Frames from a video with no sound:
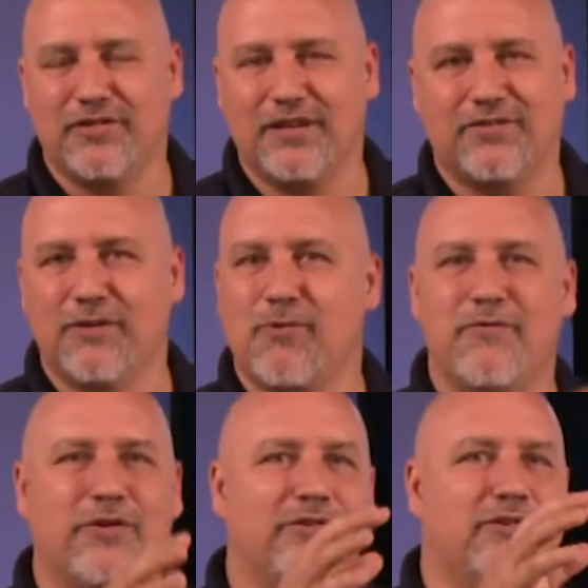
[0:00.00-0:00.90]
they see
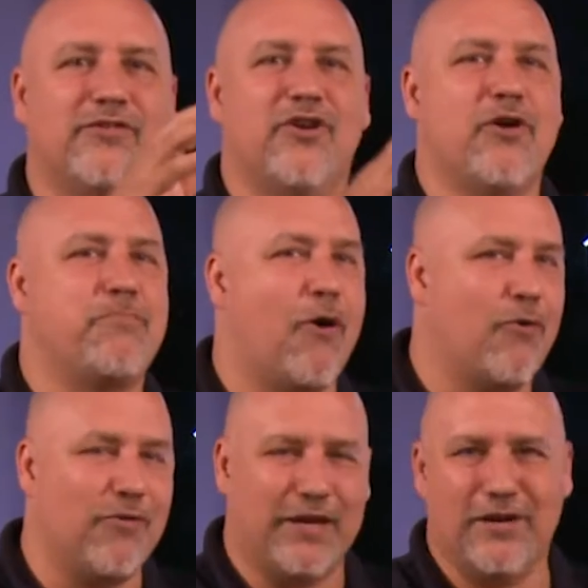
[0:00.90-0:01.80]
references to
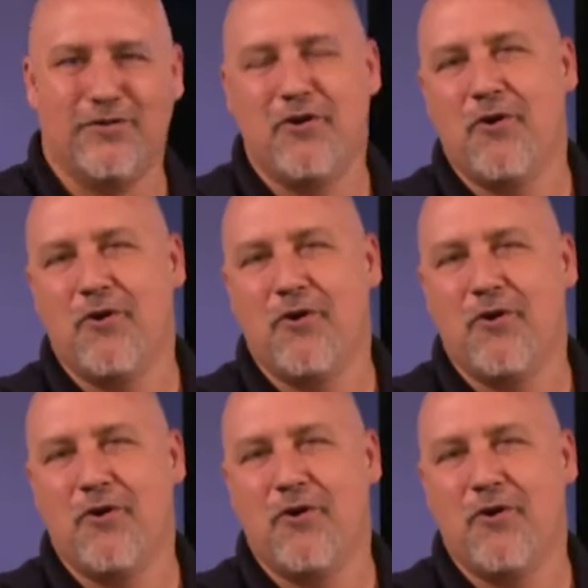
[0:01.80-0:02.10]
Napoleon,